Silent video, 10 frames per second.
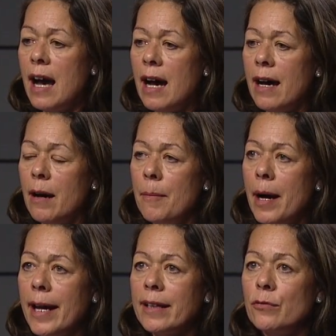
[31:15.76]
um,
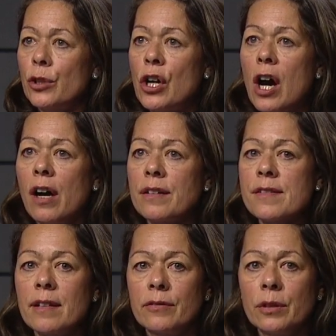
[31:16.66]
I can recall
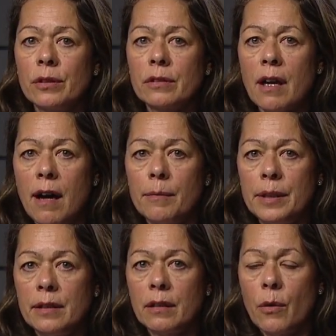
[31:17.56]
several
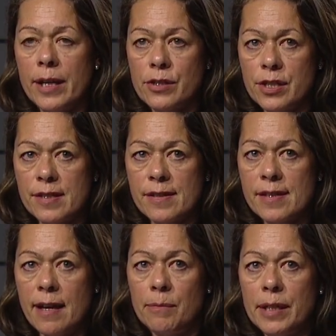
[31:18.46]
common questions
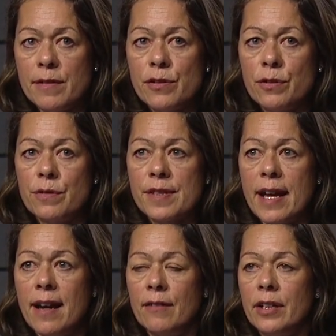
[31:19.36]
that many students
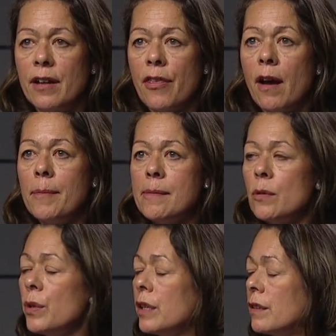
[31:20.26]
have, and I thought
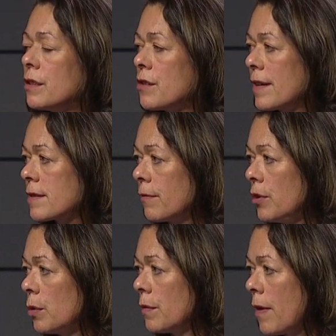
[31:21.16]
maybe we could address a
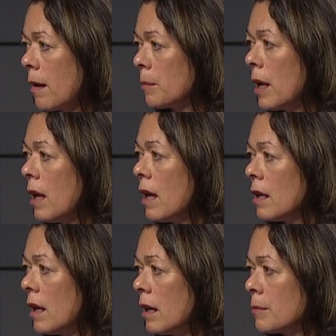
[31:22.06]
few of them,
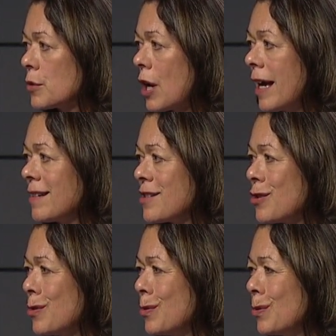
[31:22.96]
um, trying
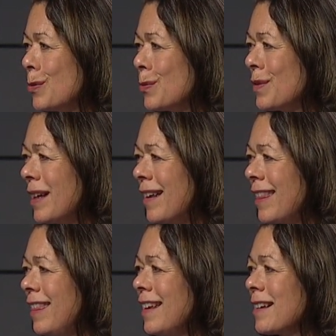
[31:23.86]
to uh,
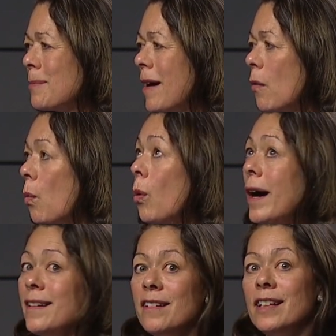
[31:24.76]
think about
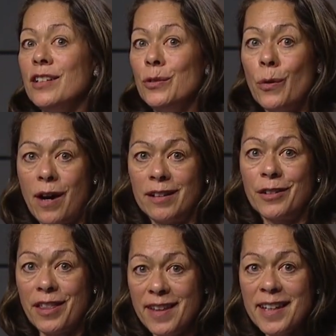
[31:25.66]
what you all
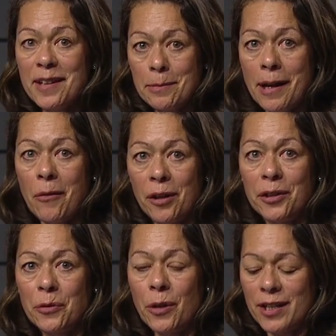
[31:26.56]
are thinking about while
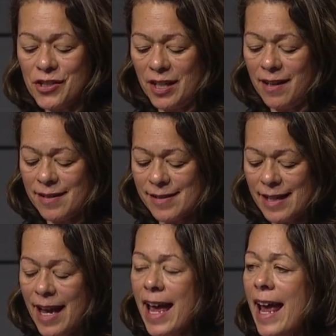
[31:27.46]
you're watching us.
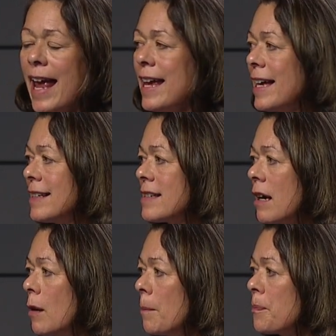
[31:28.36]
And
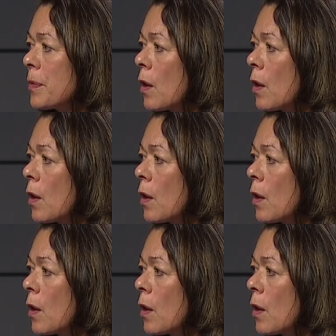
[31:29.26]
um,